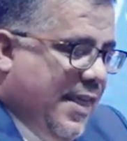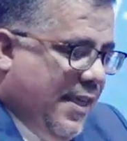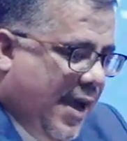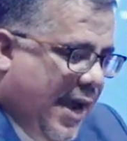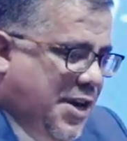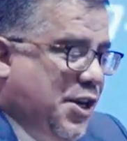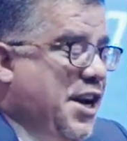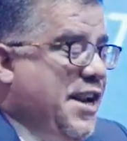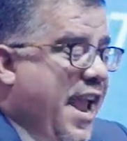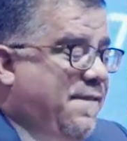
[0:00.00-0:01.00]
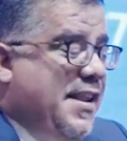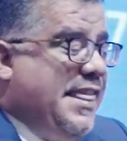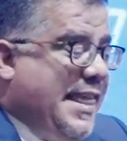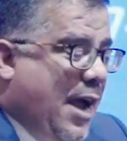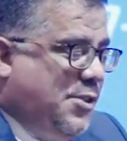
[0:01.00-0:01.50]
hundreds, even
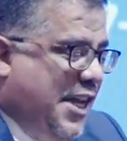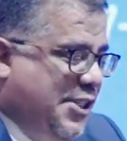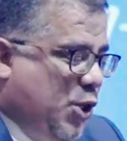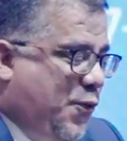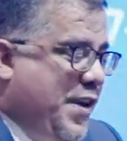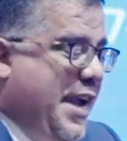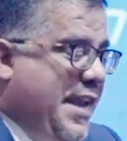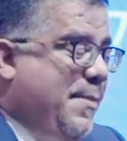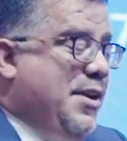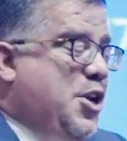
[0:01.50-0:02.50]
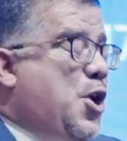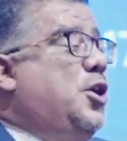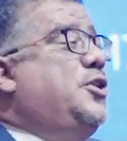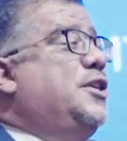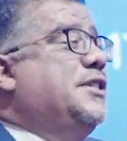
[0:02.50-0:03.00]
thousands of young Yemeni
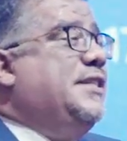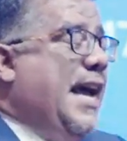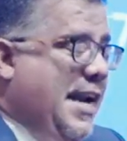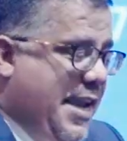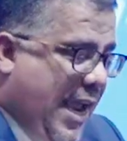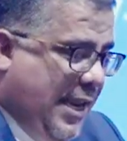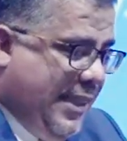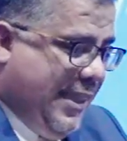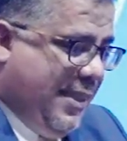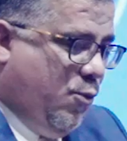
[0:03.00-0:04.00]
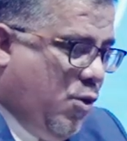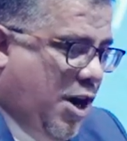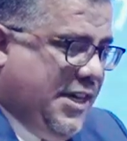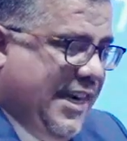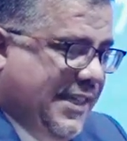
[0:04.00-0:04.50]
doctors and health
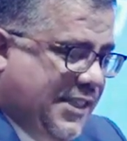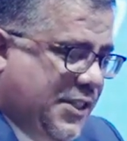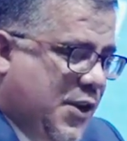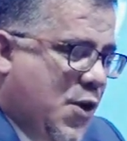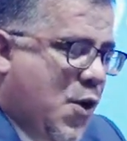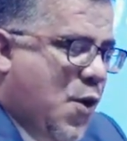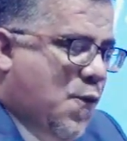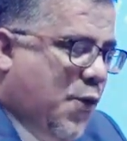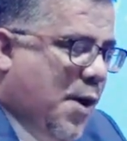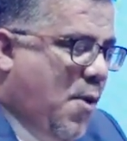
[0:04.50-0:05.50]
workers from